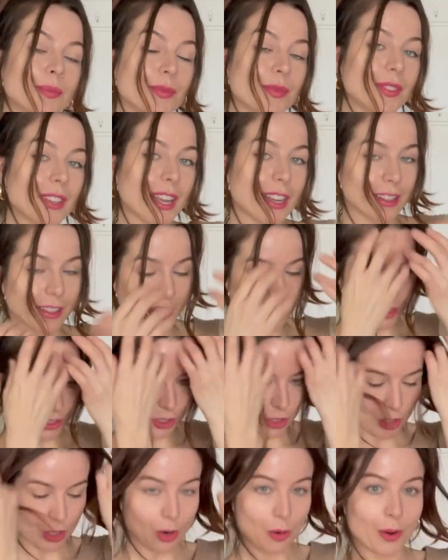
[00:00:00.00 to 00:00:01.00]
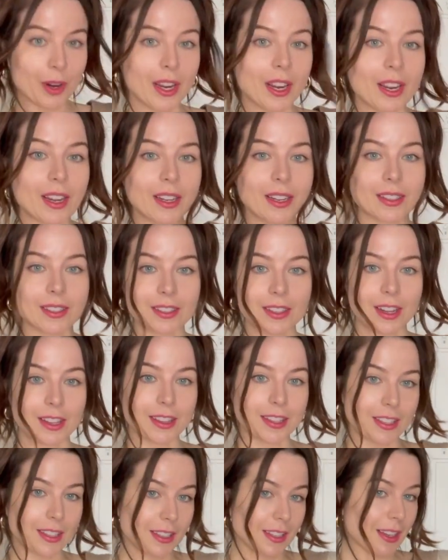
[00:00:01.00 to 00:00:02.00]
neckline showing. It's got
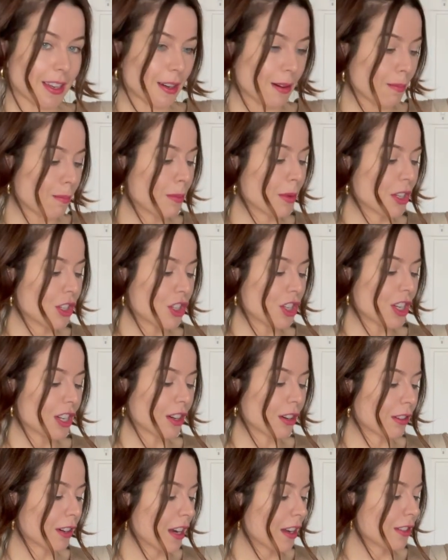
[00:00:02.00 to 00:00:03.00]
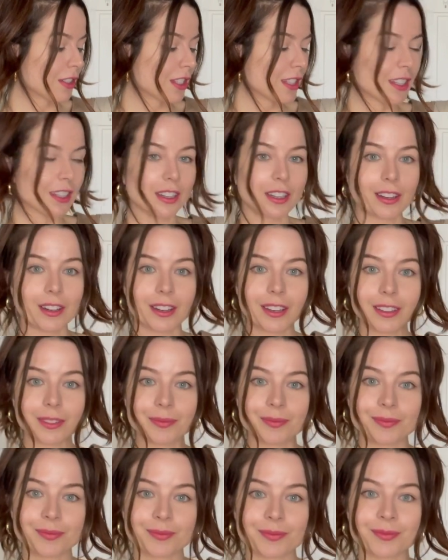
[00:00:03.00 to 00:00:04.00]
the kind of bunching around here.
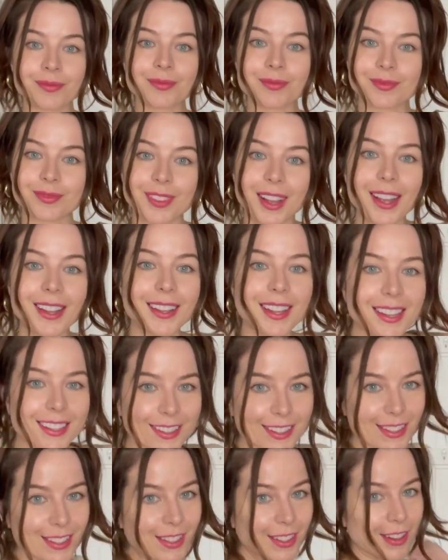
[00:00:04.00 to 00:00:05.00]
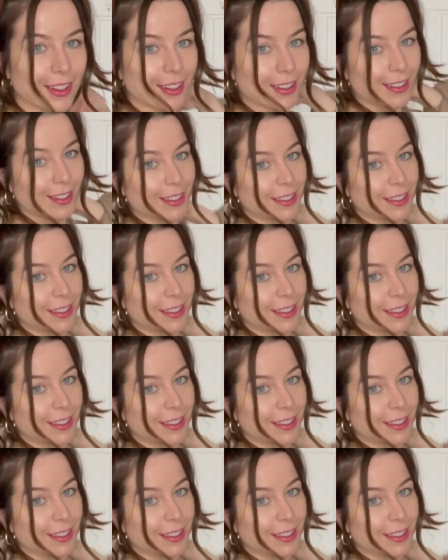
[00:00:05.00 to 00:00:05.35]
I like this look.